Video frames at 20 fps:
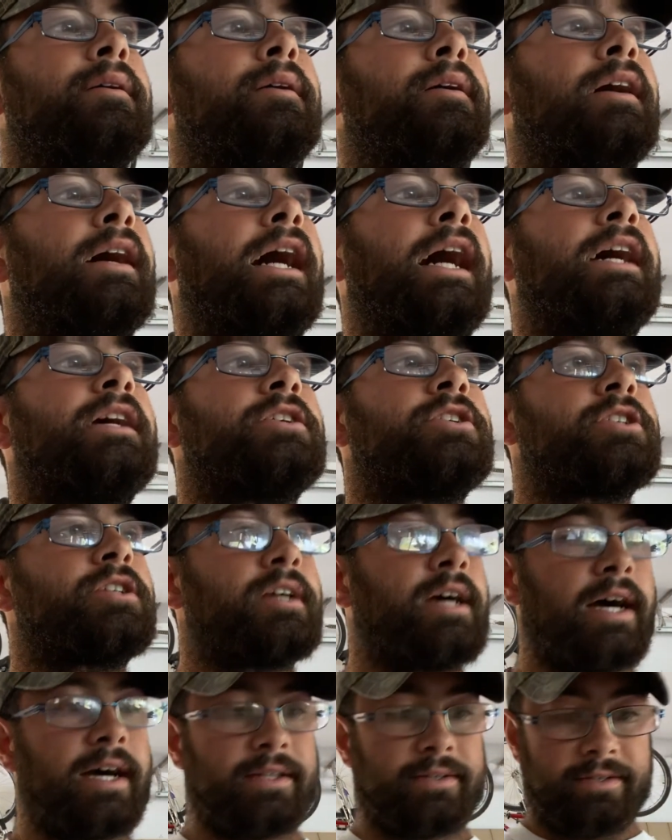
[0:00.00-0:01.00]
I
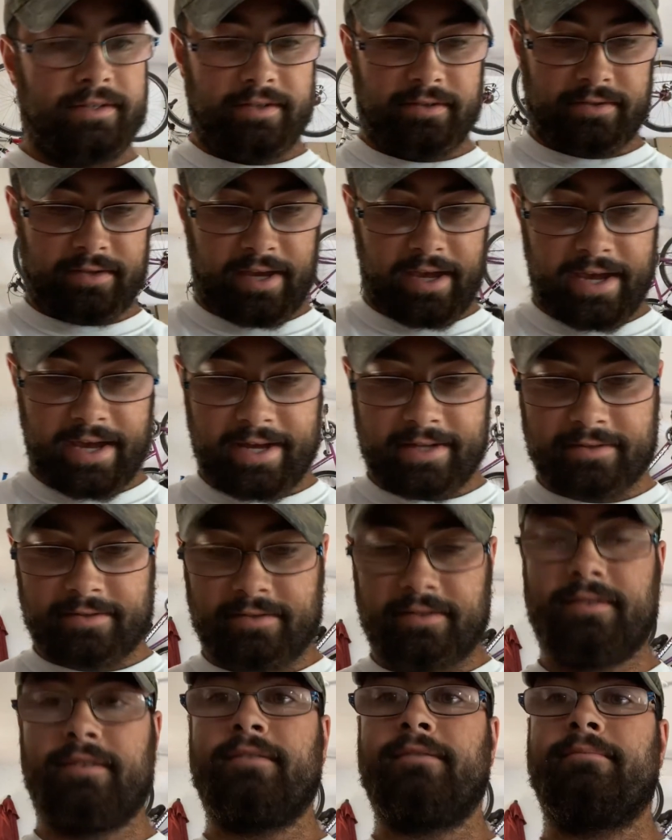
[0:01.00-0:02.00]
shot these hats
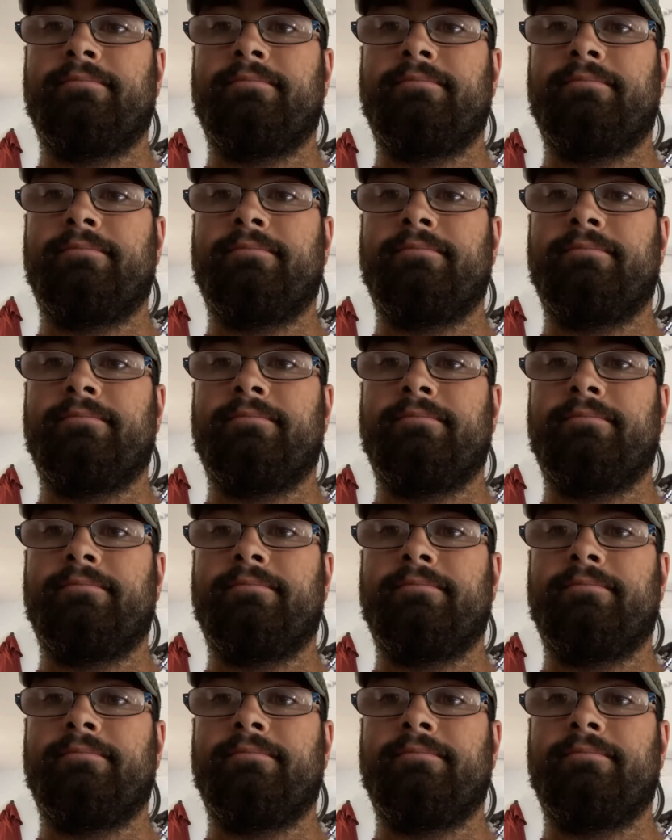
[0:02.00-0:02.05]
in.